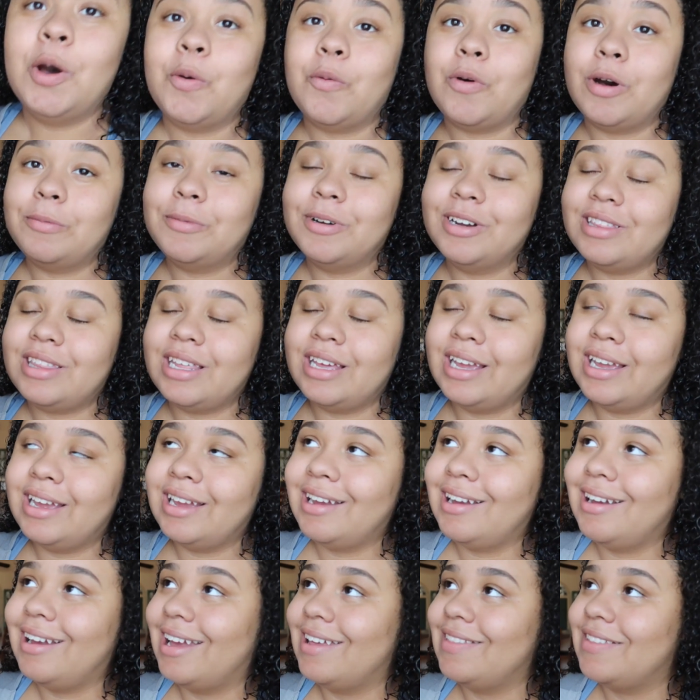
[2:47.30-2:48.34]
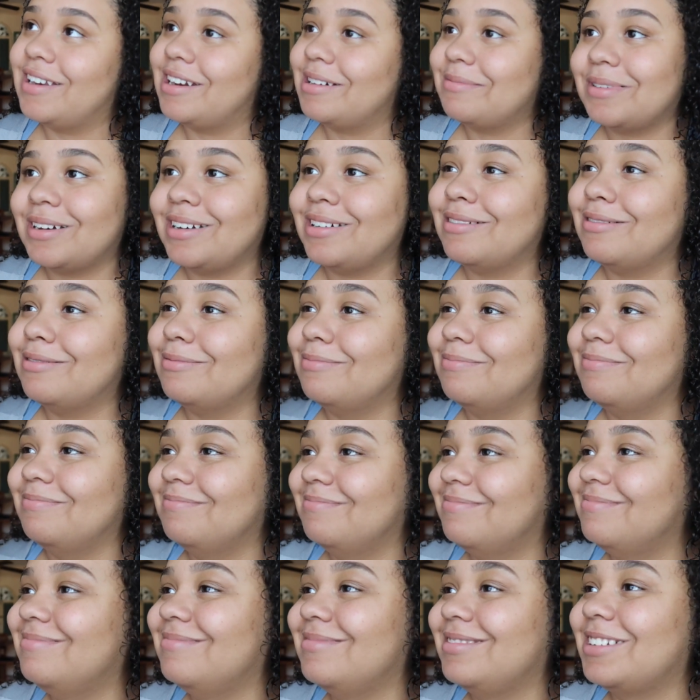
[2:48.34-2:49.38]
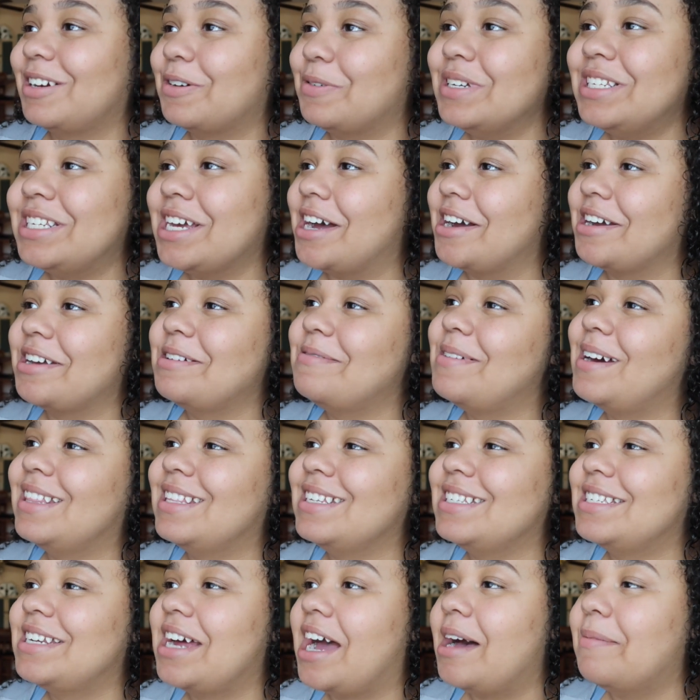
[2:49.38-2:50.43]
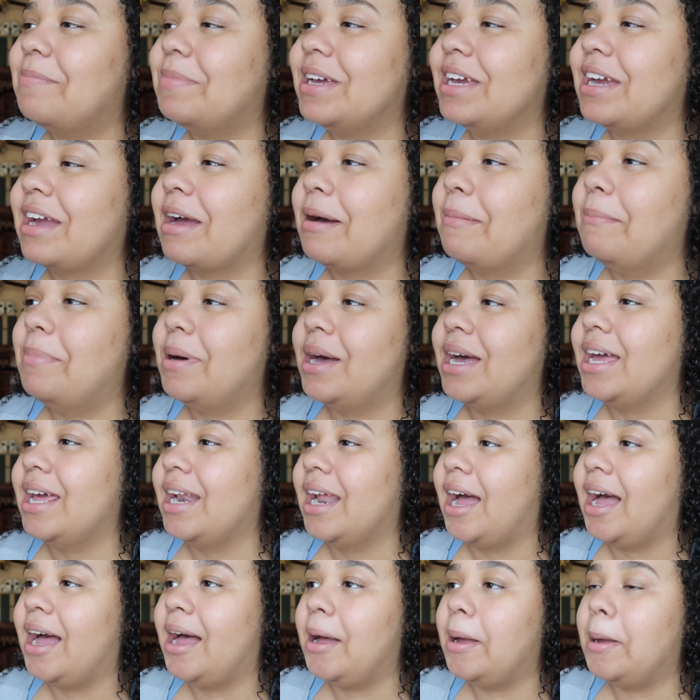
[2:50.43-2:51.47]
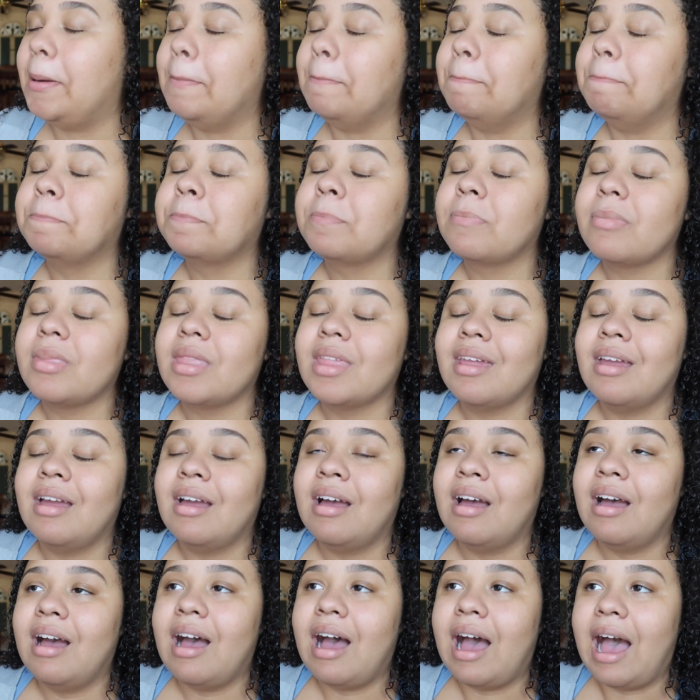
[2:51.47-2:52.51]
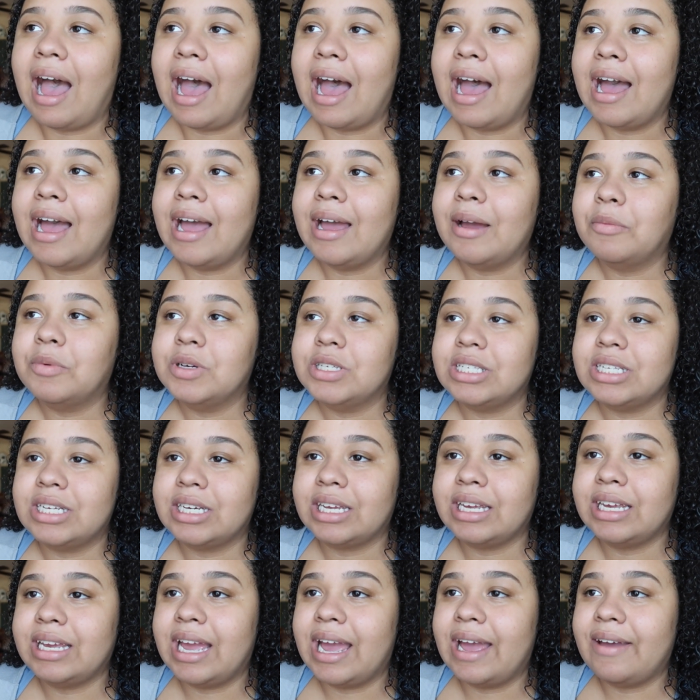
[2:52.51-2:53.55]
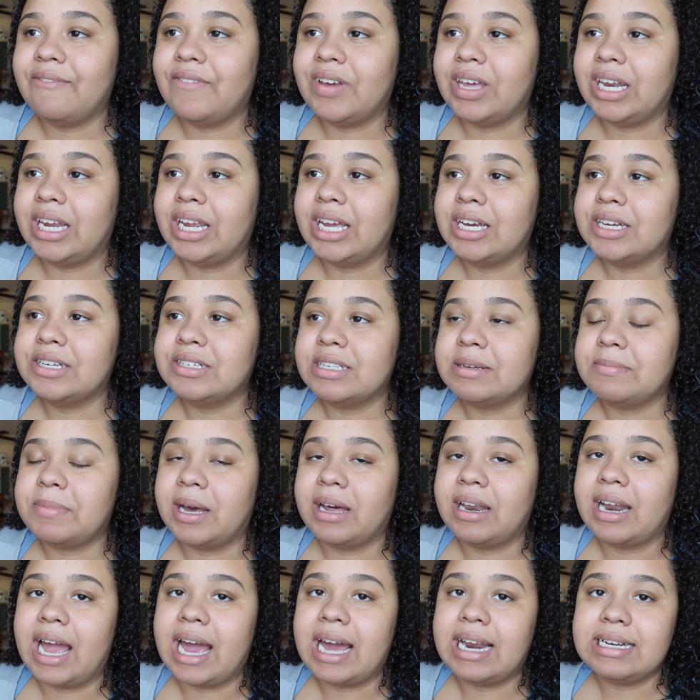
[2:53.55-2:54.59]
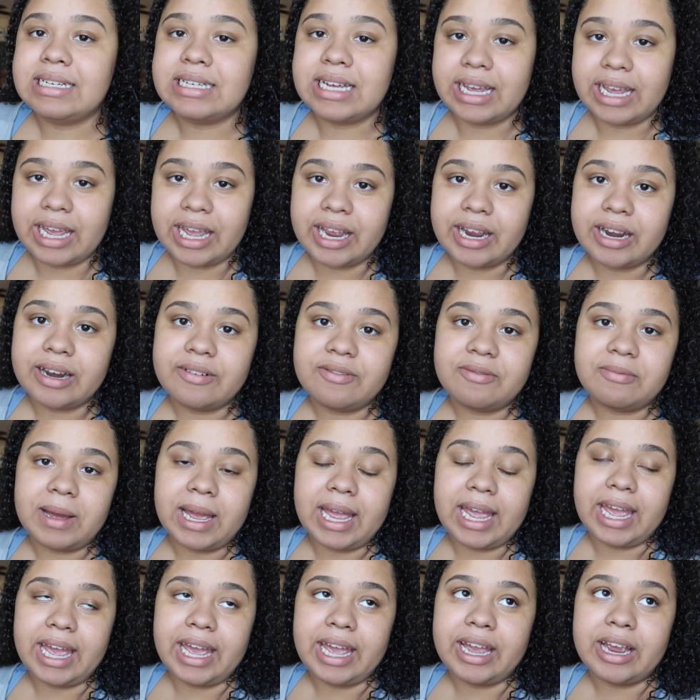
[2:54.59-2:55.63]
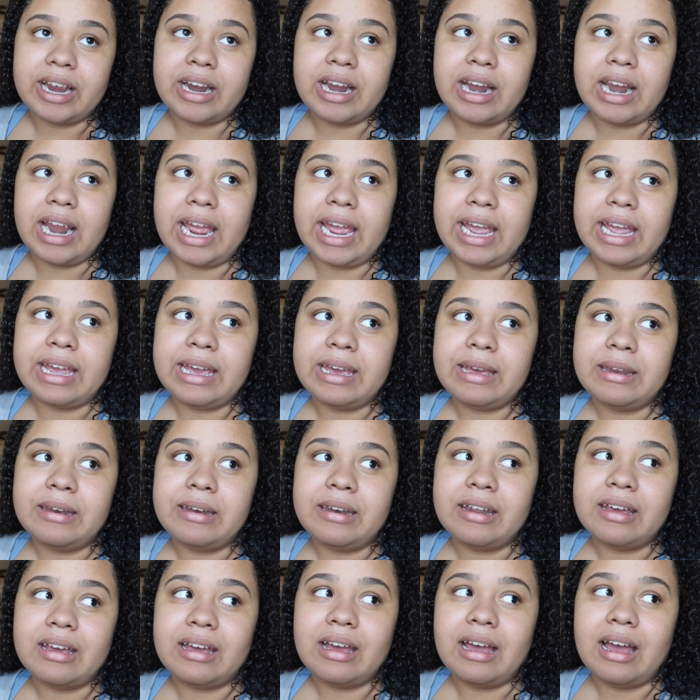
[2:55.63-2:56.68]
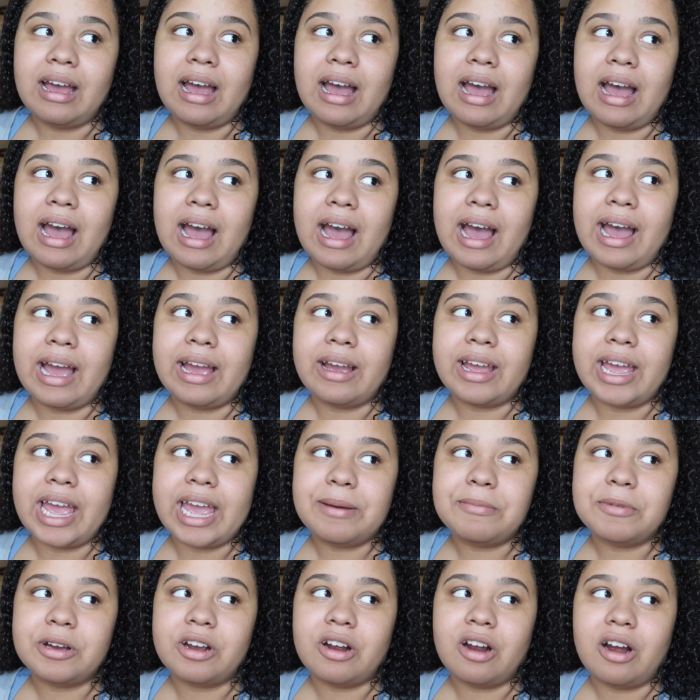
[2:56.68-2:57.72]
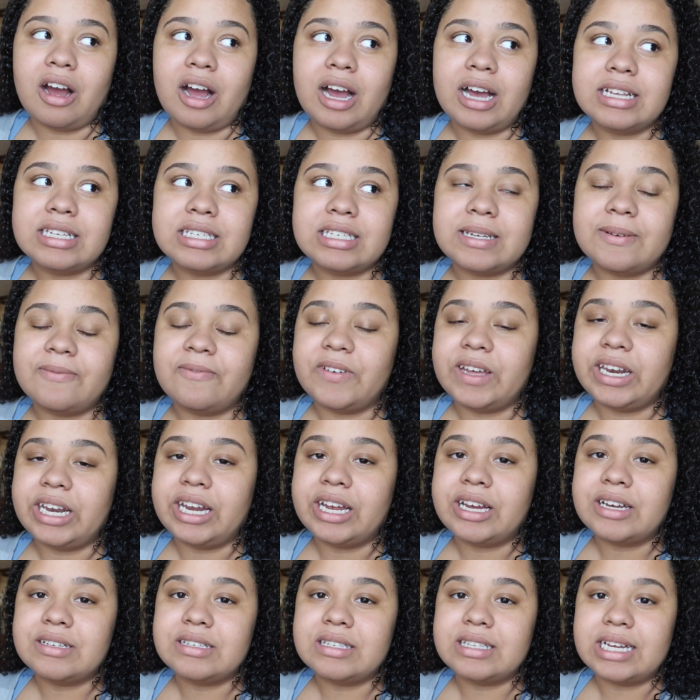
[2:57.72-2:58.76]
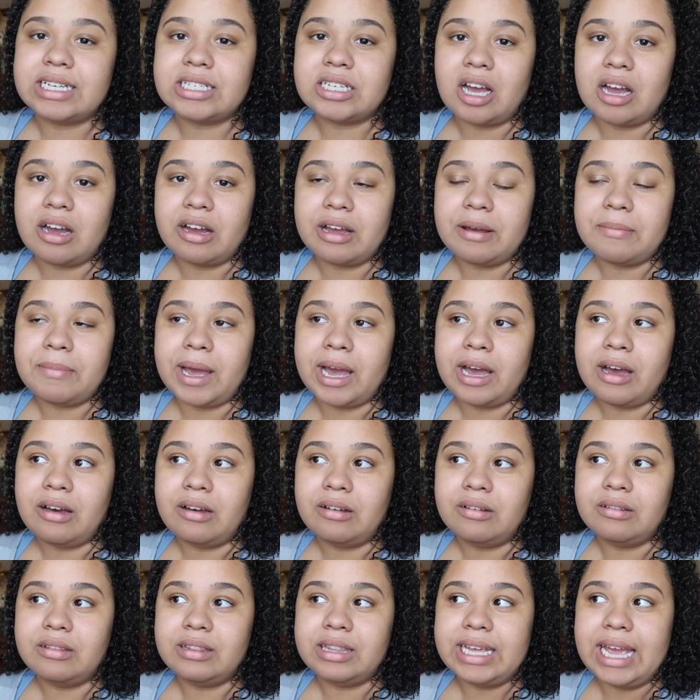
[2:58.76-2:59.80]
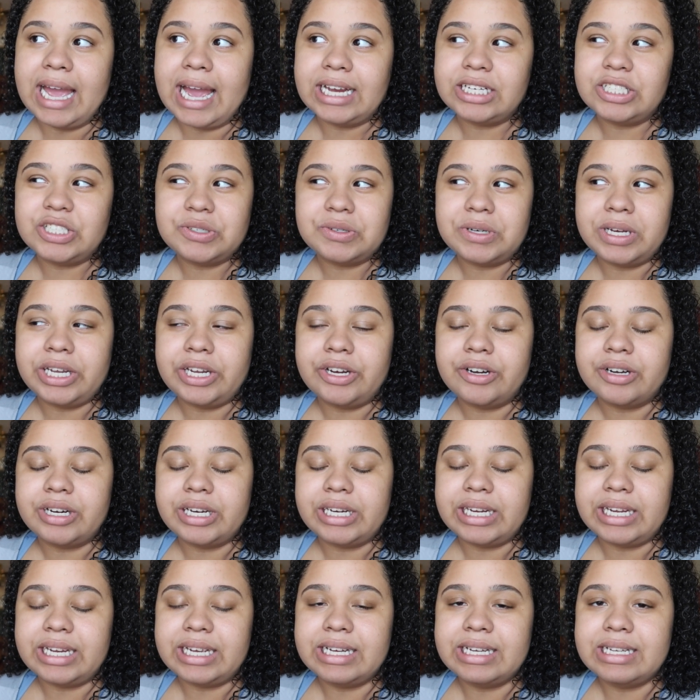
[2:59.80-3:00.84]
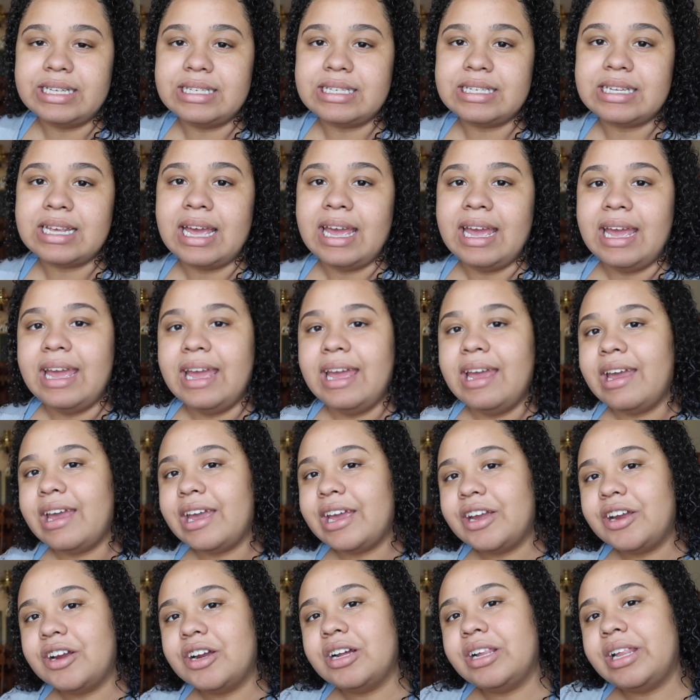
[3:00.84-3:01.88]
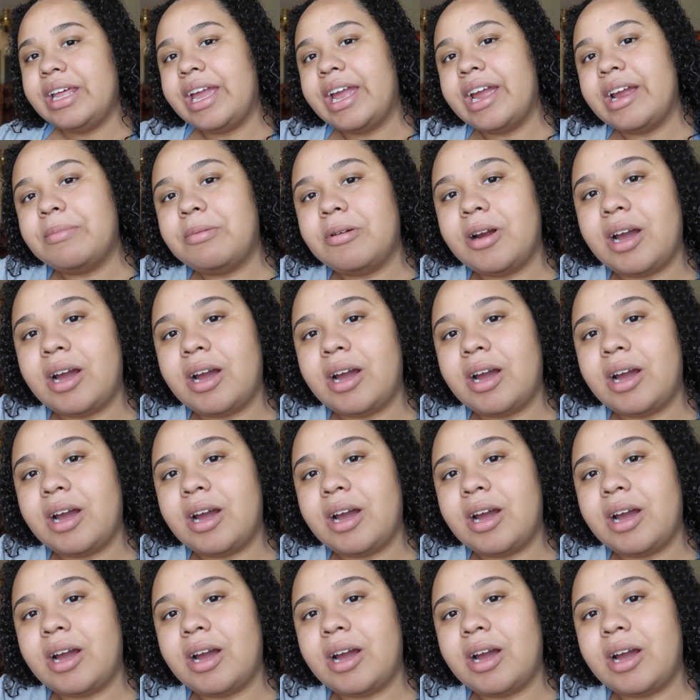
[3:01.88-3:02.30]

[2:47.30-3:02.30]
One more thing, and then I'm gonna quit talking about this topic, but I was looking at videos about how to take care of my hair, and I came across some videos that talk about the actual ingredients in curly hair